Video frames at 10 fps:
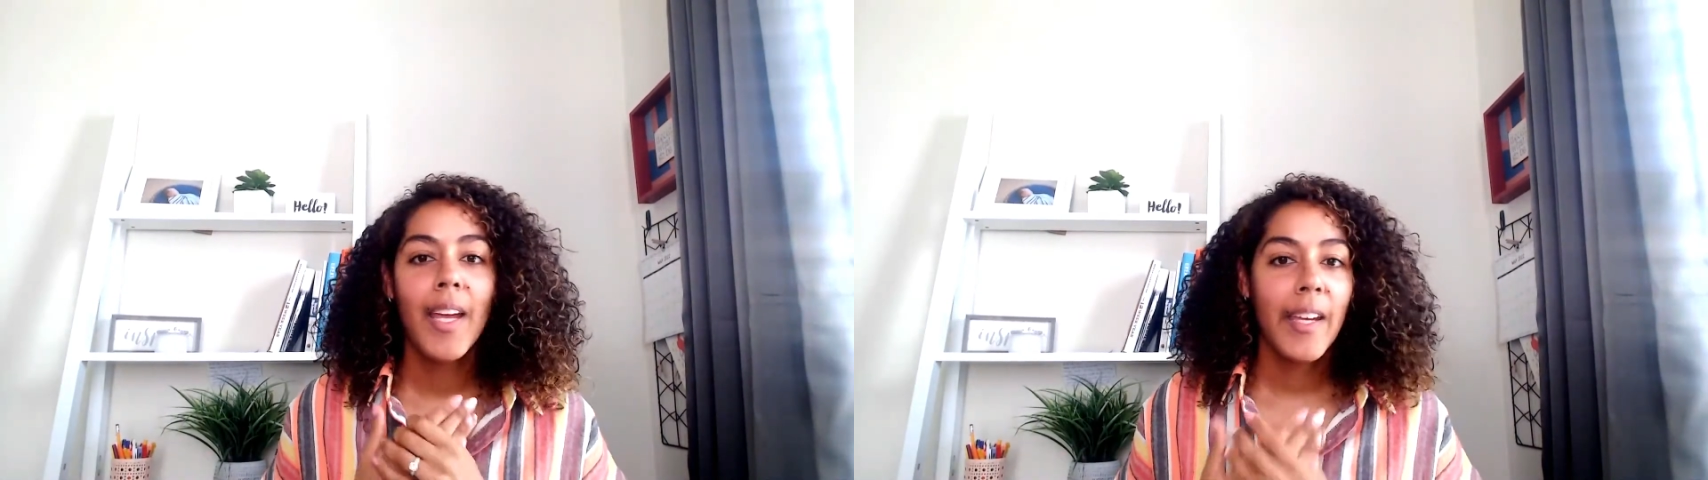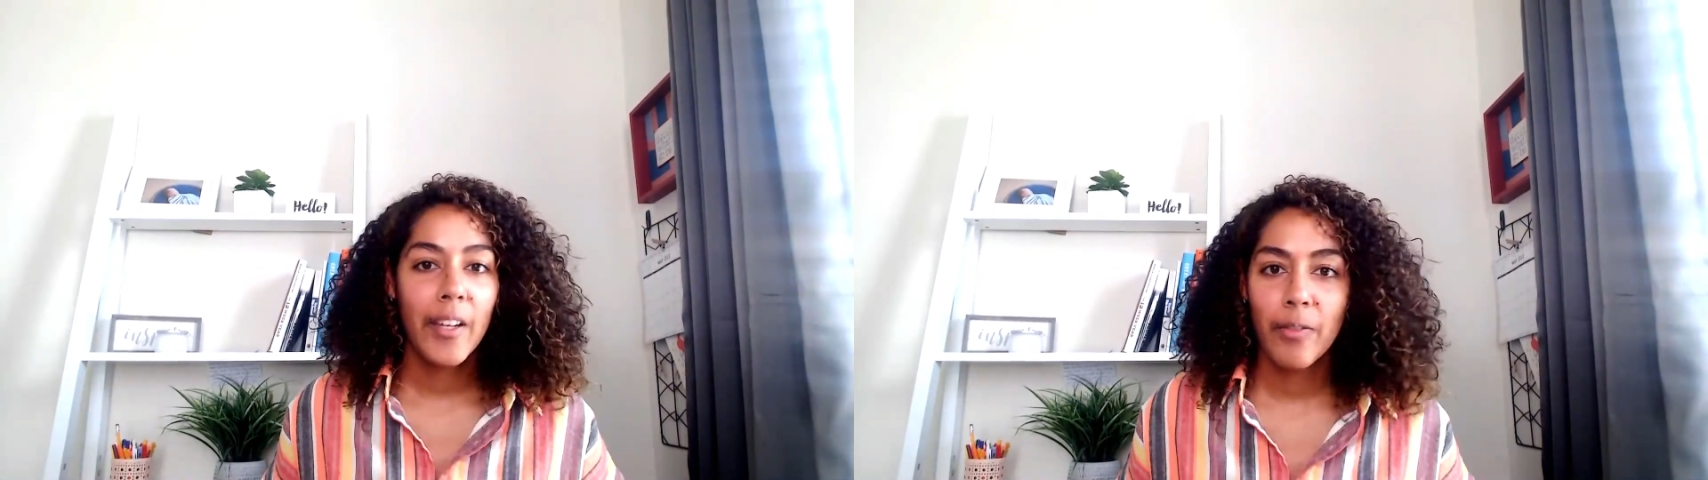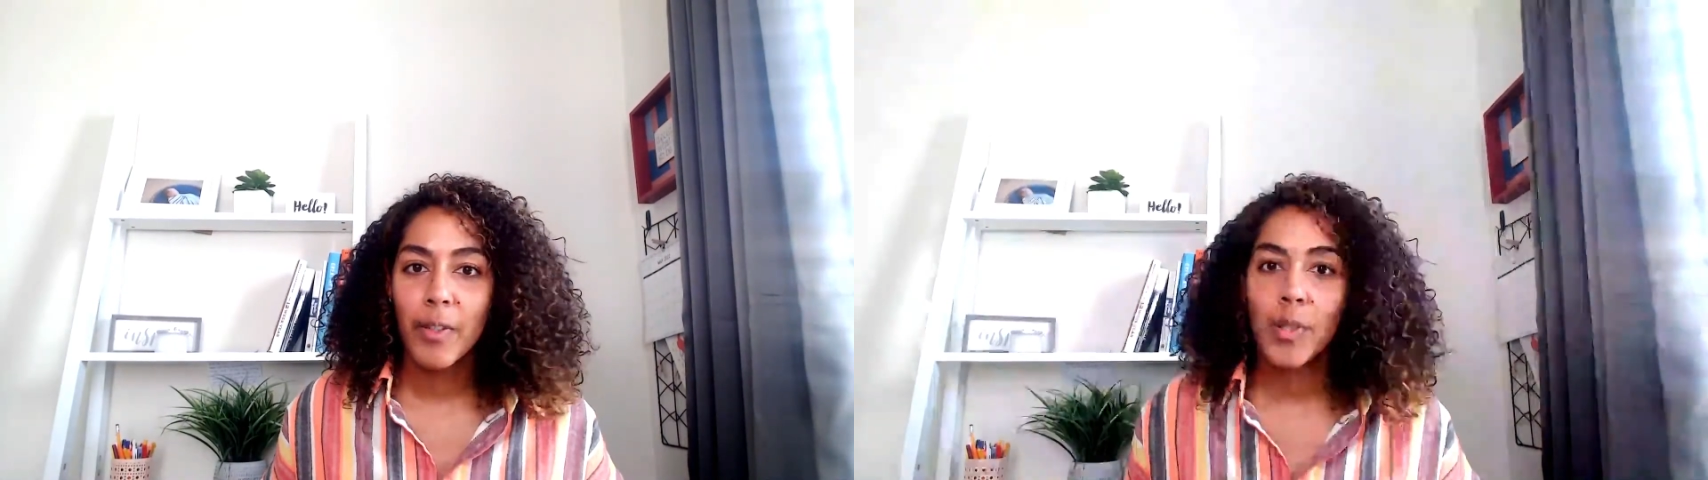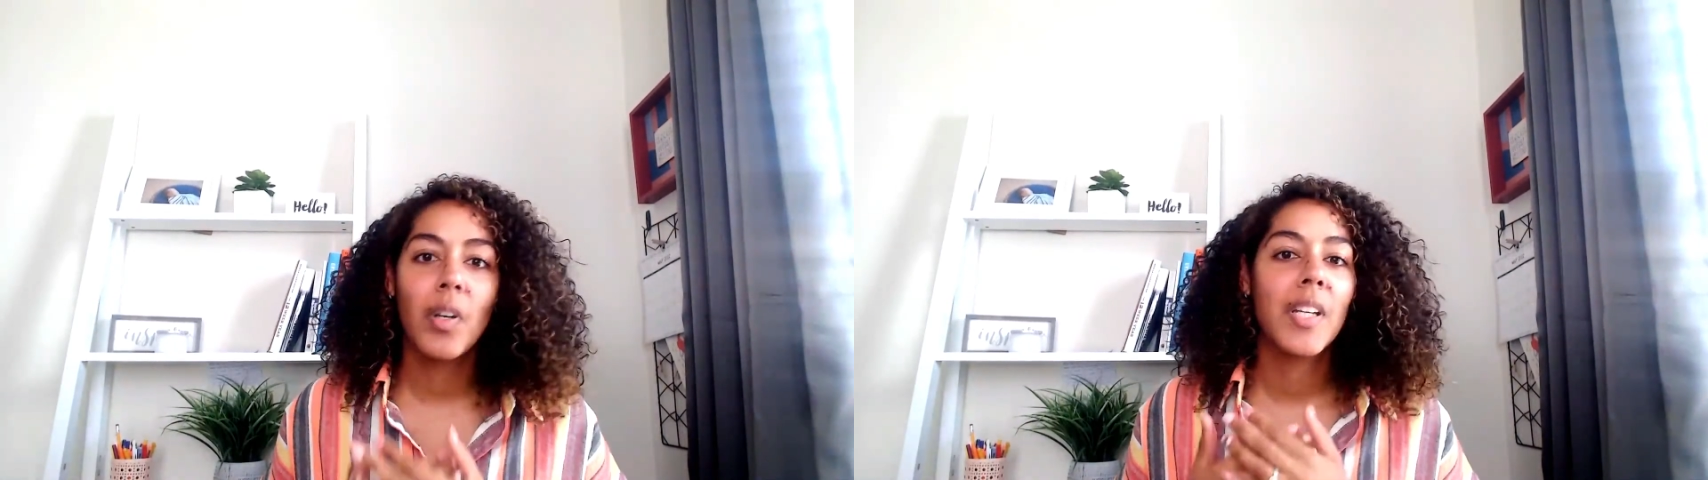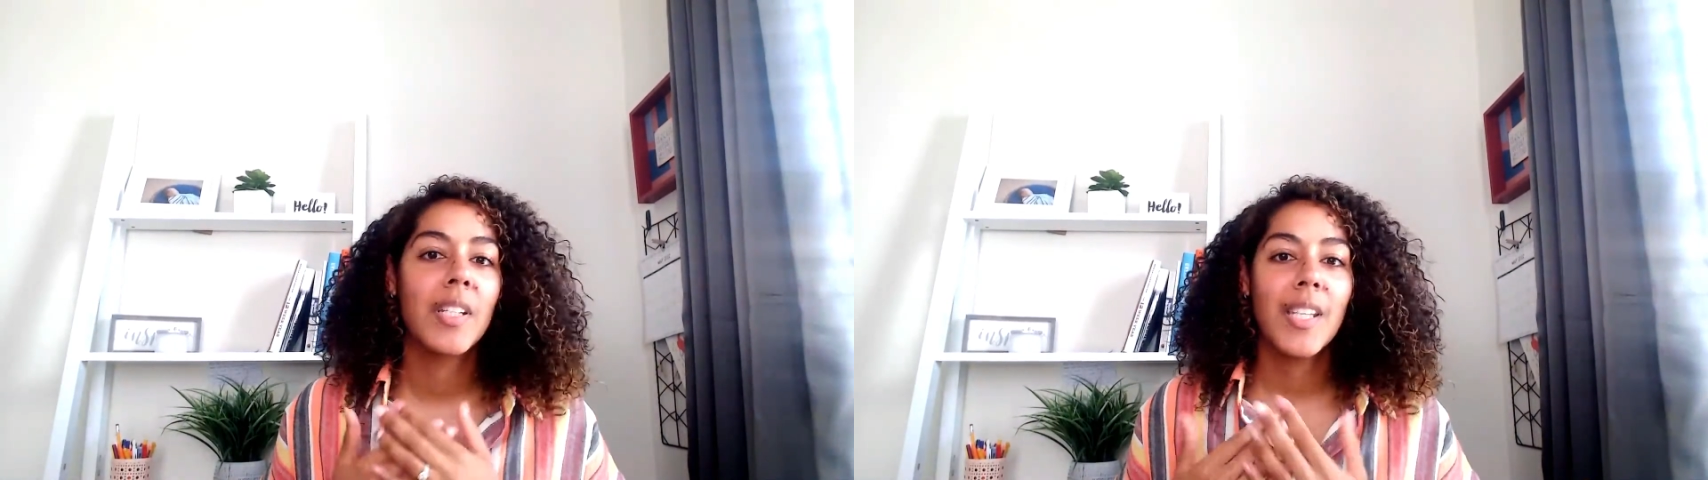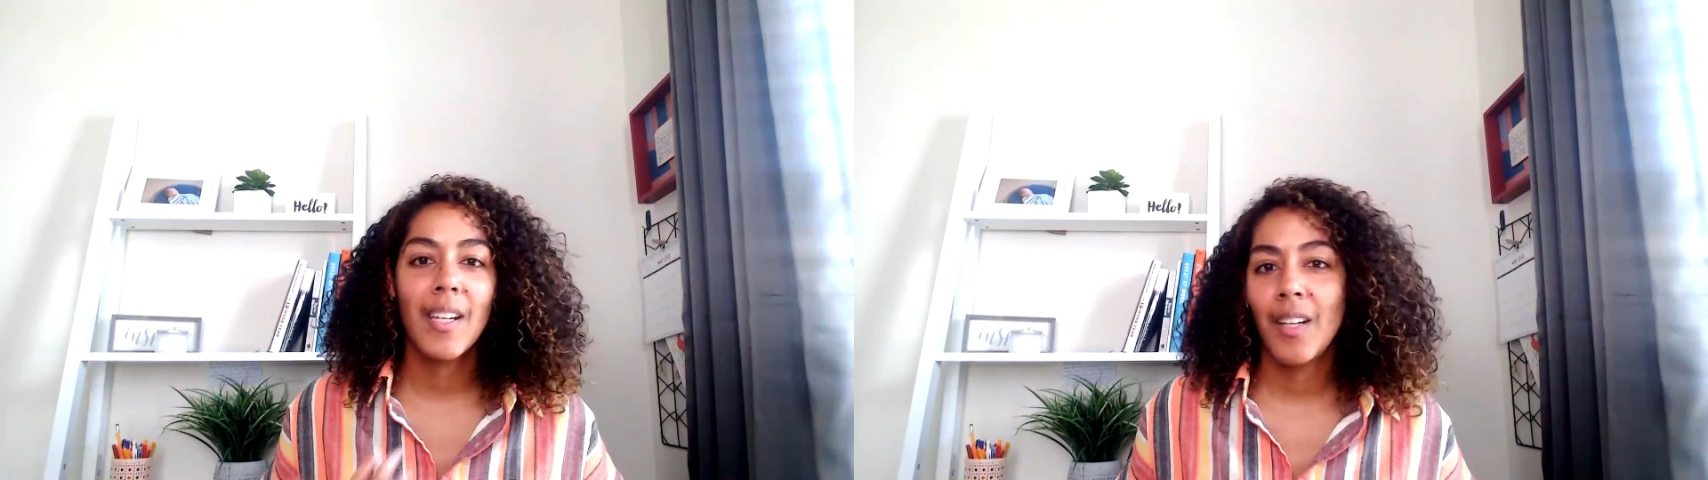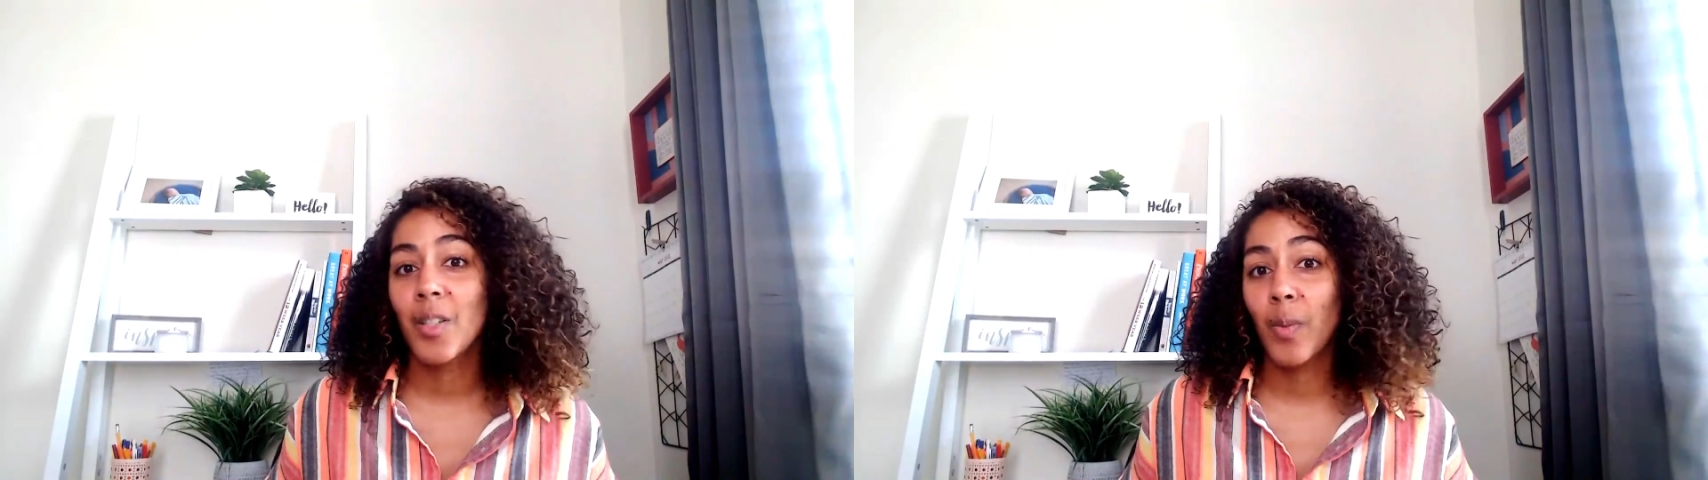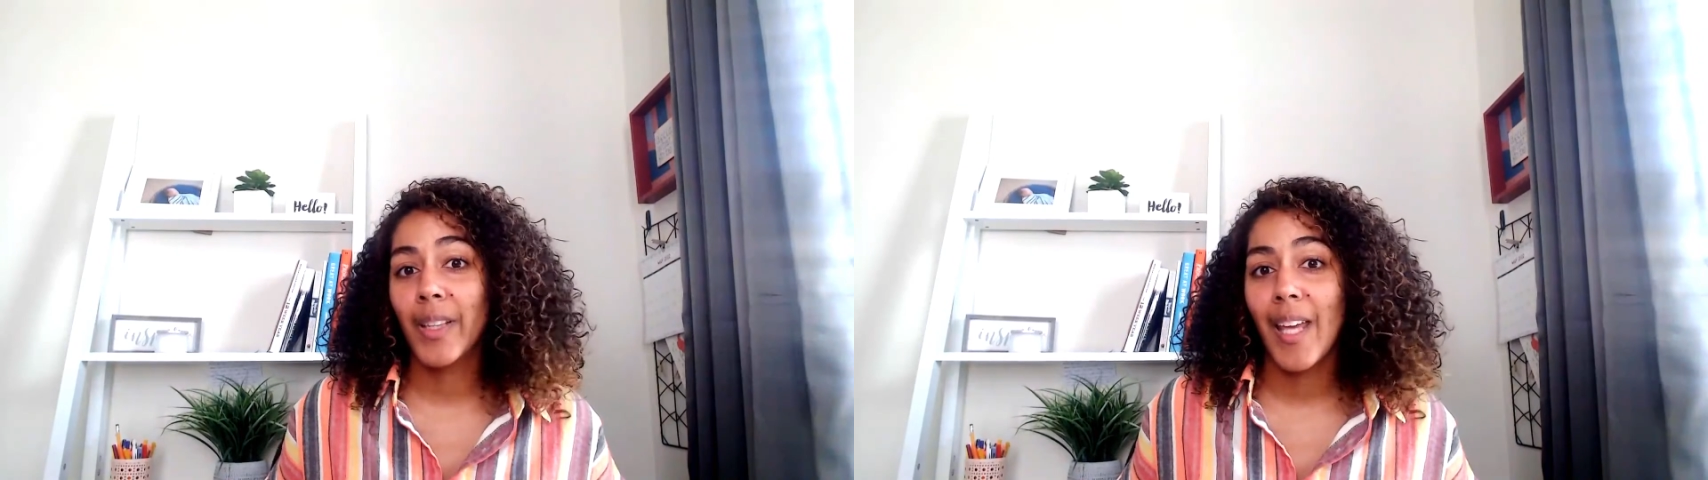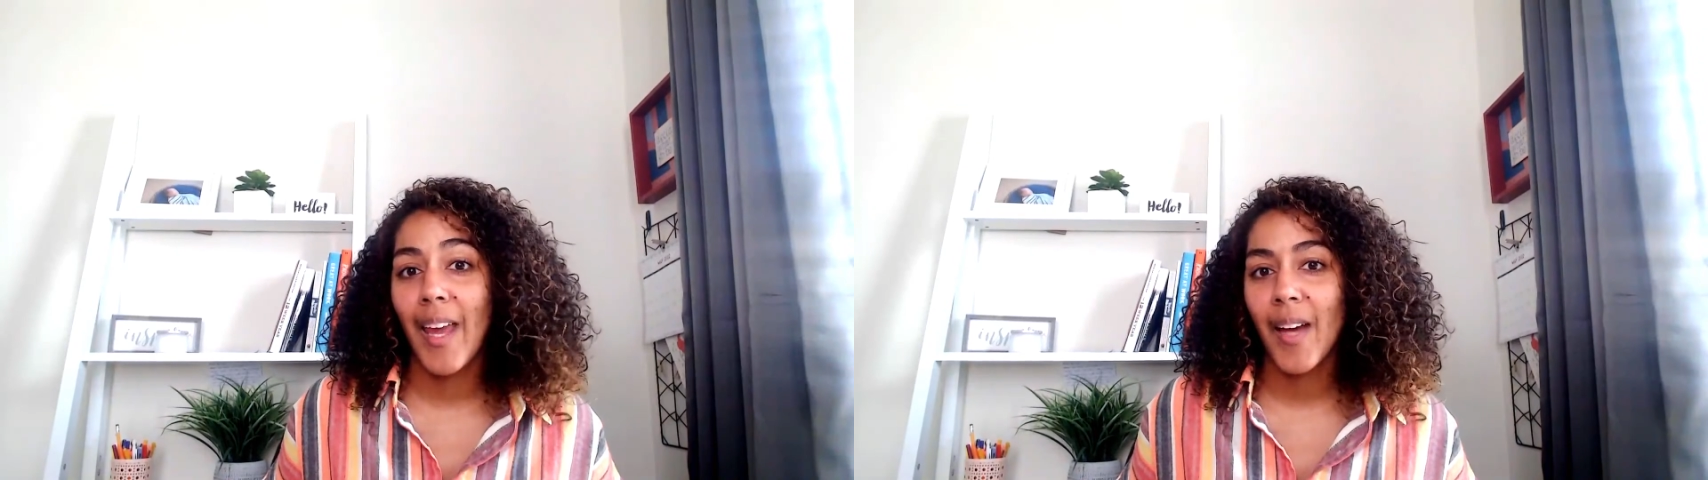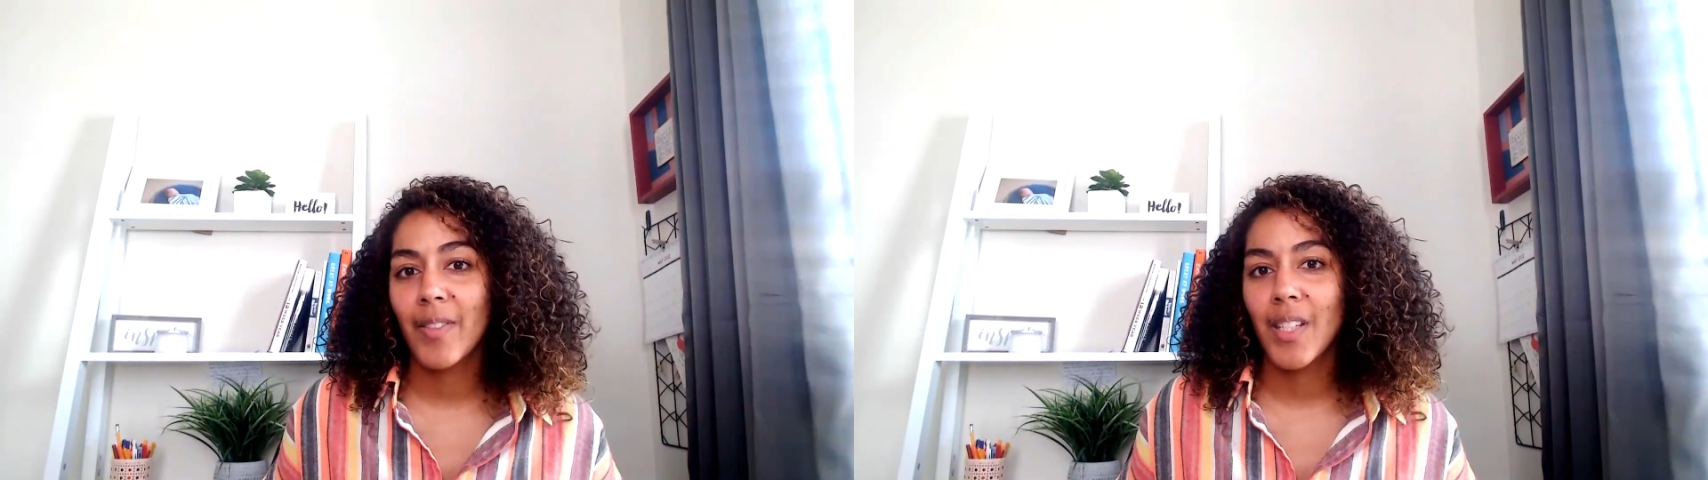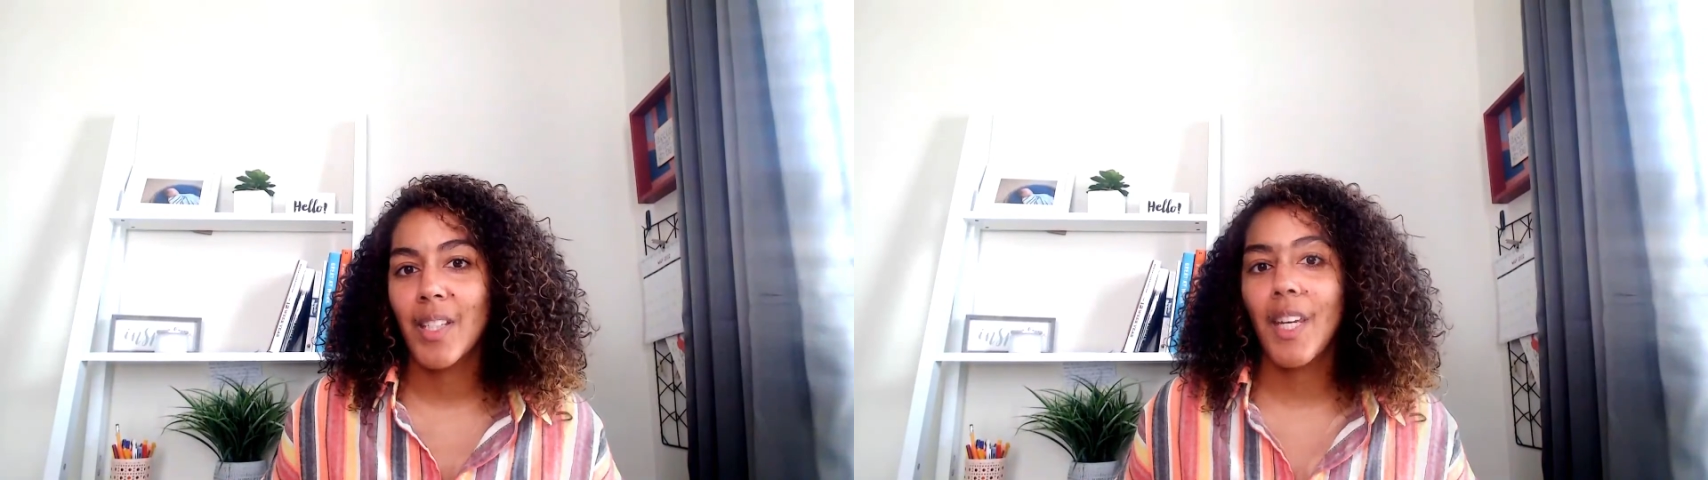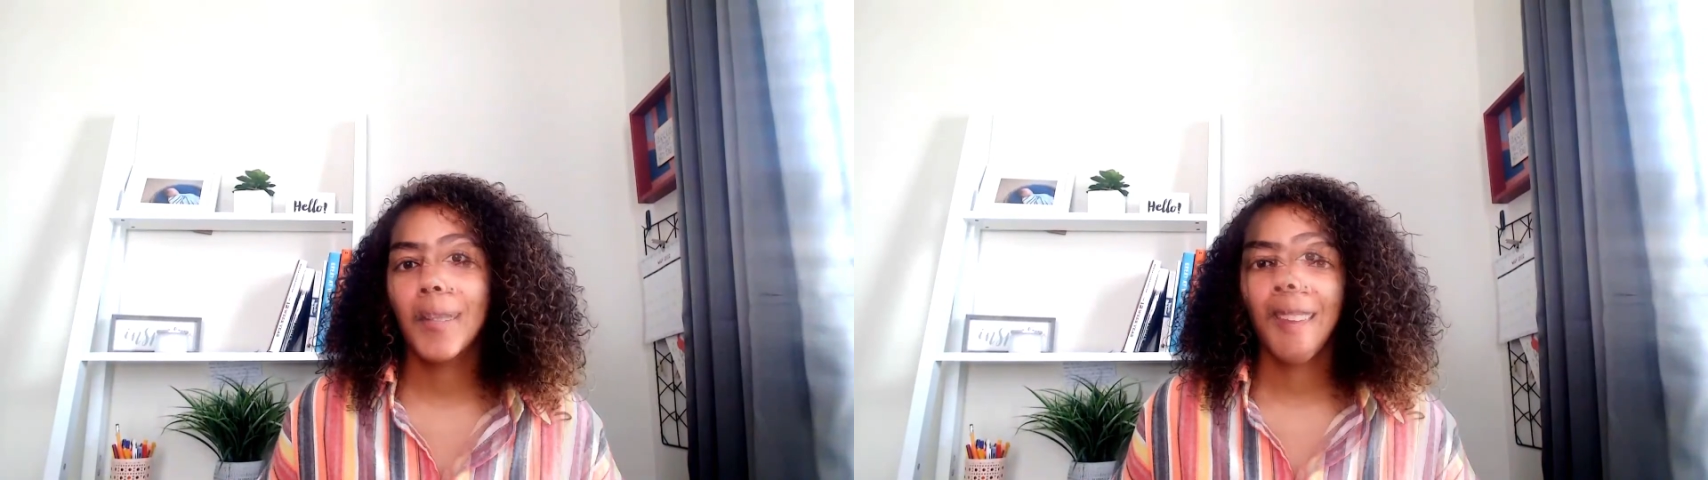here for students and here's what they have to say.